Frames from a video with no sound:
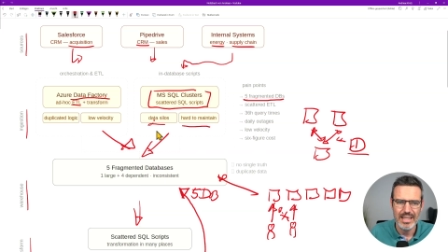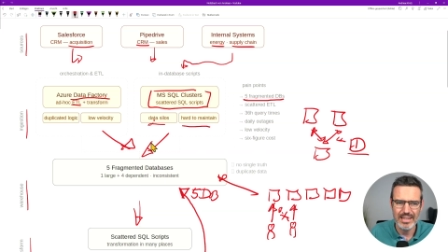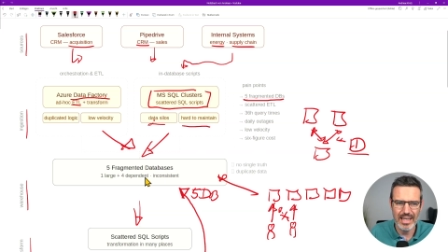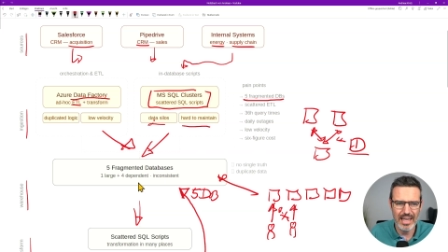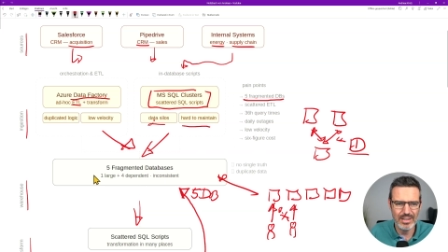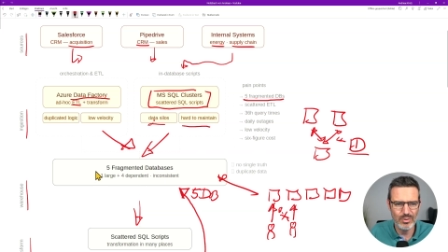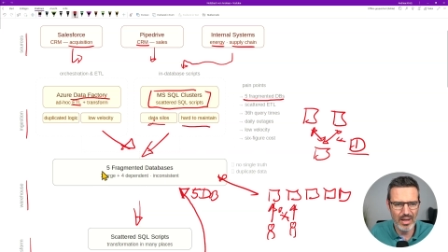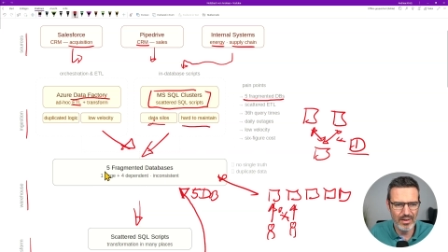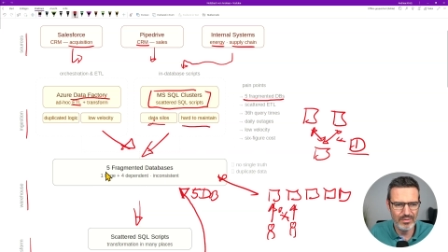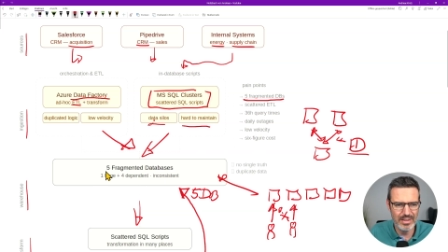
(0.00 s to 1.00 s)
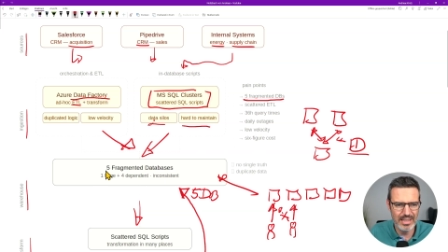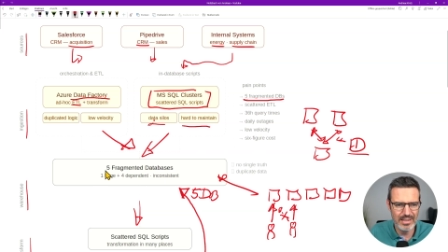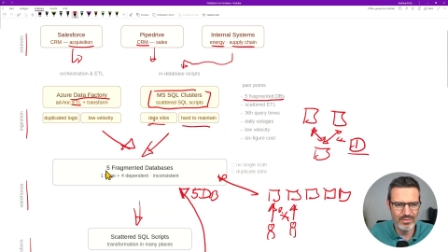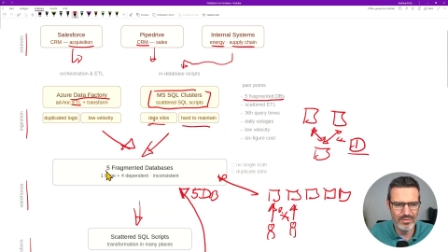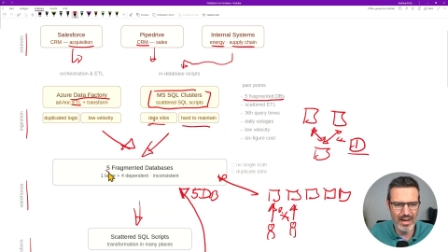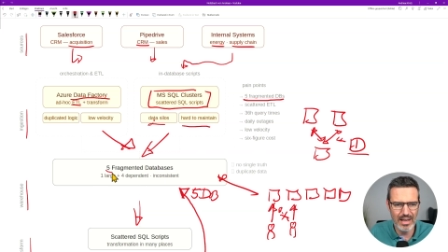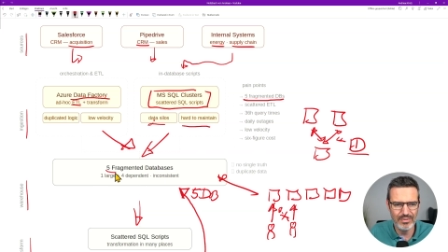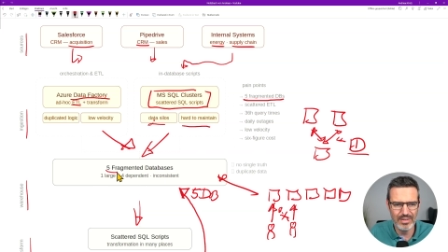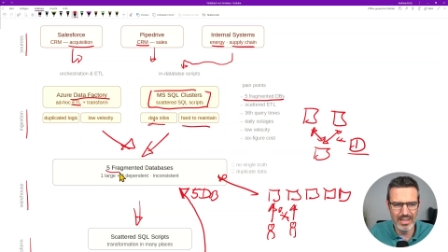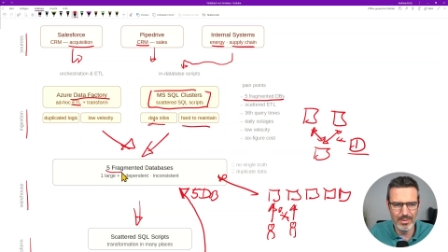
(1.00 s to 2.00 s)
that you have these
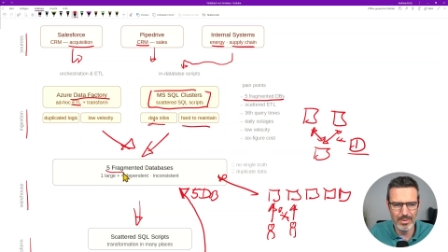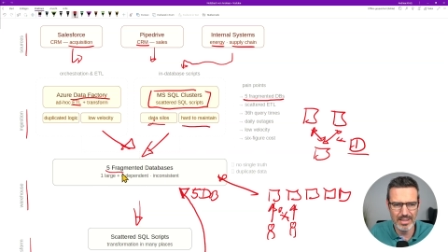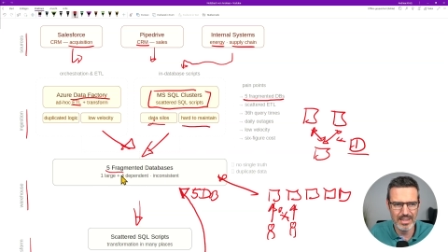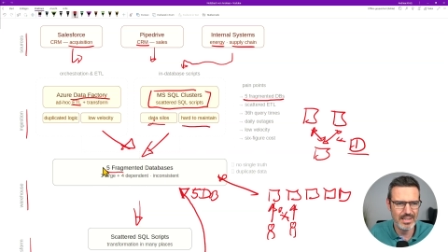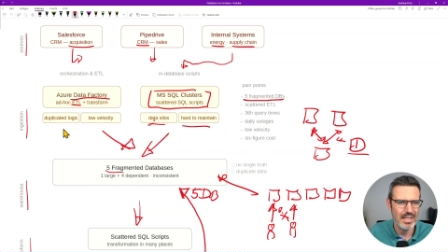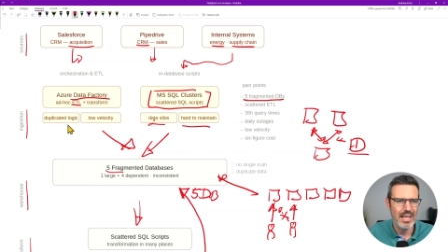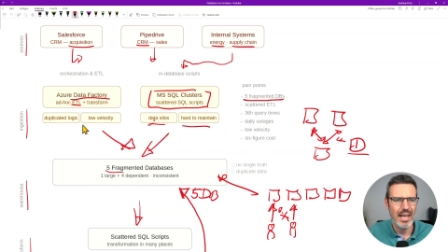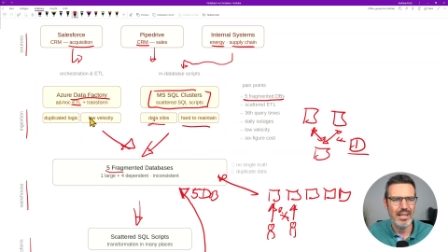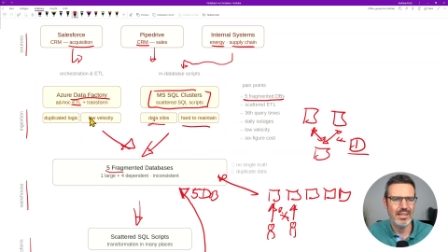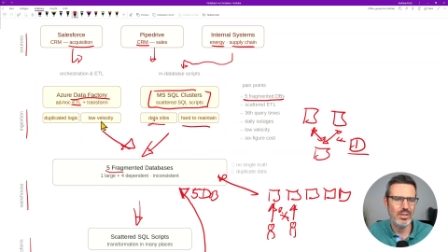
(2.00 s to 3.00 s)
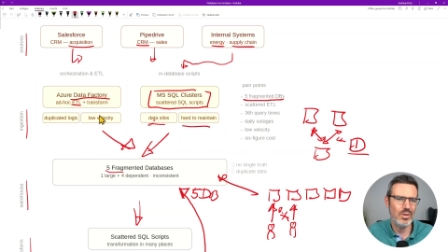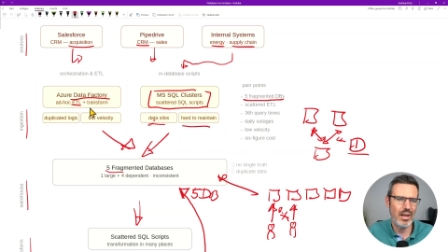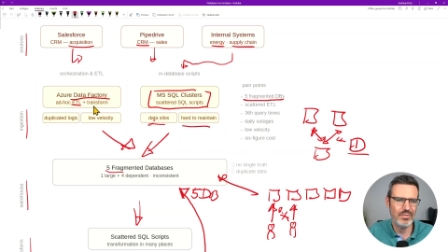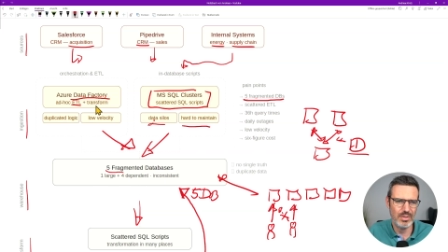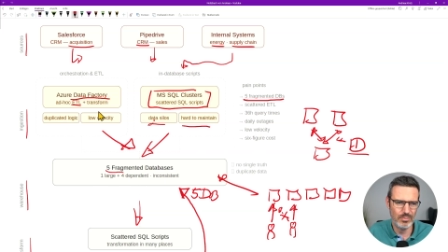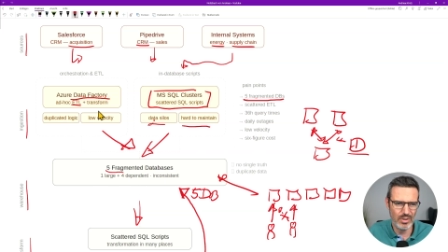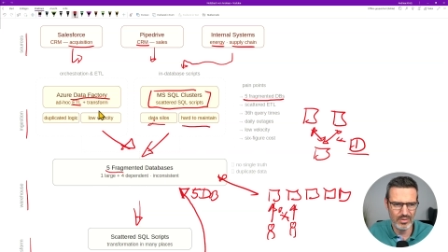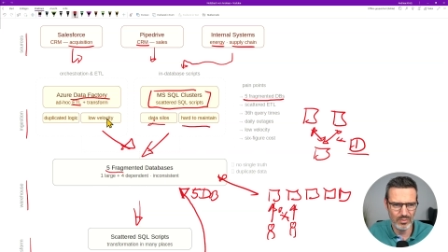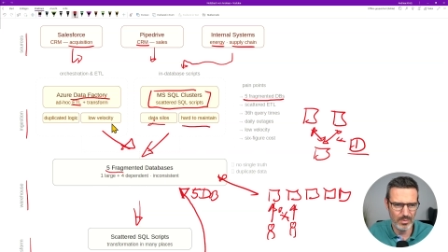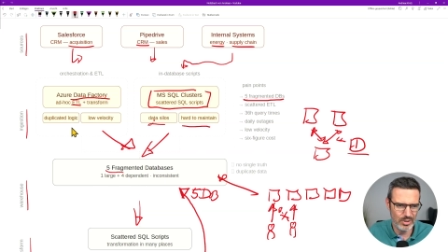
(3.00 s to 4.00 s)
5 databases and that you have some
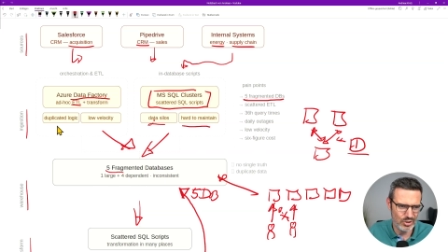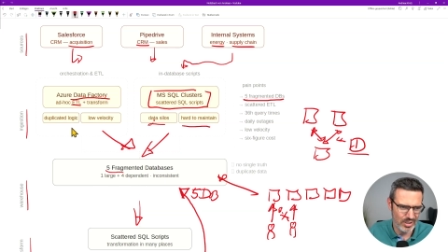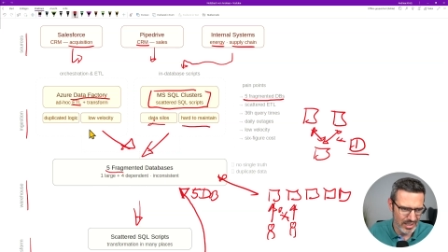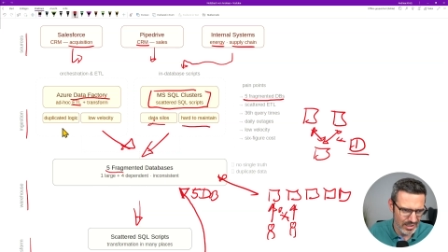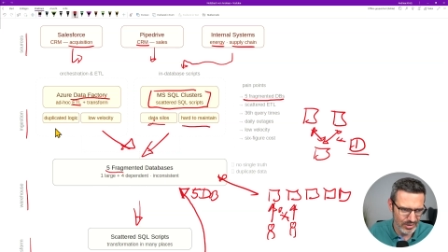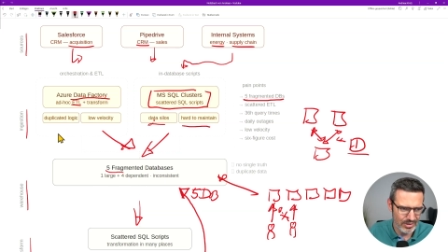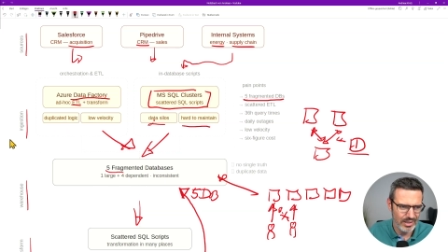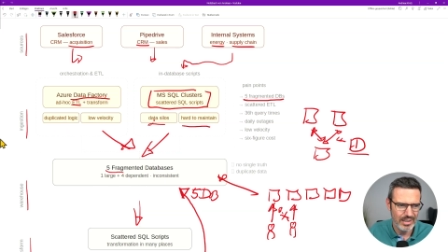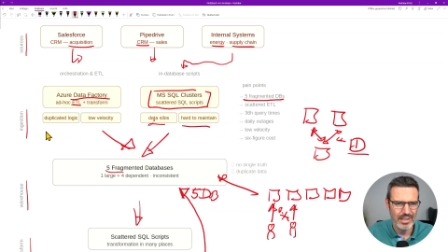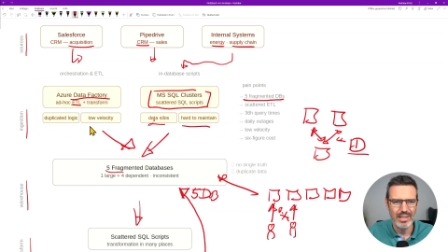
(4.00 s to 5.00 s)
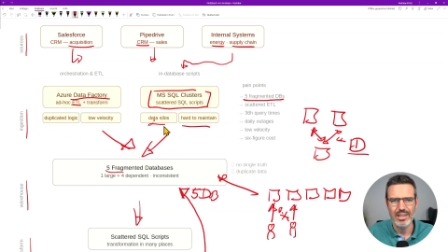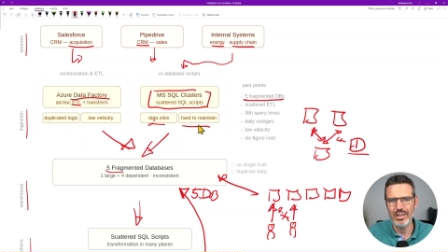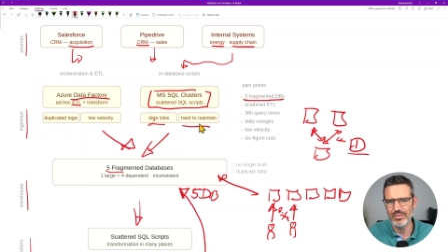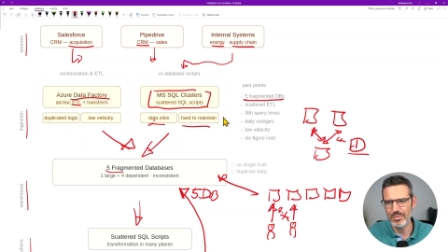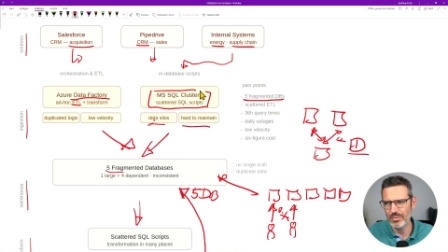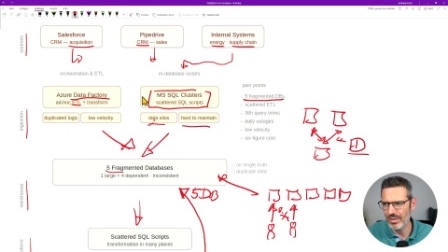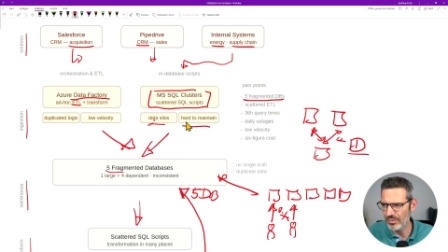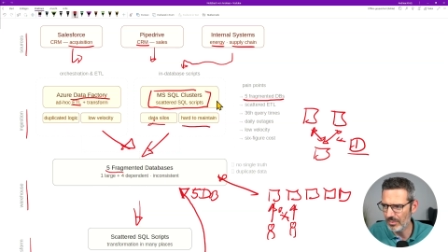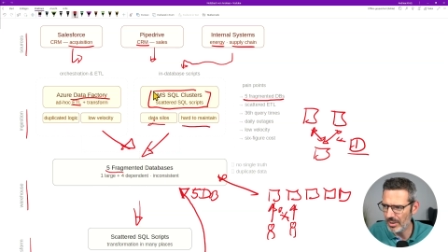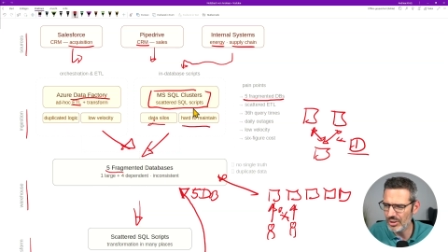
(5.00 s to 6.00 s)
transformation here, I have some
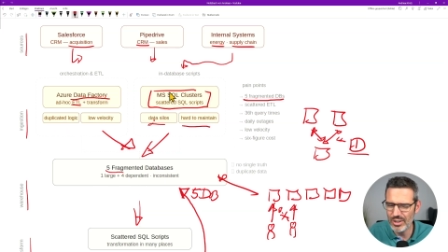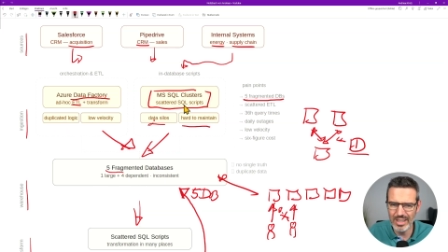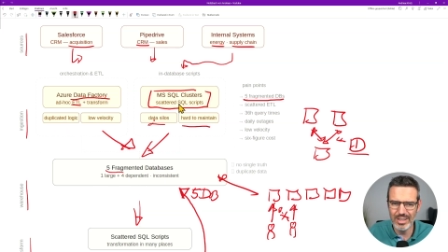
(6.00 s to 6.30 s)
transformation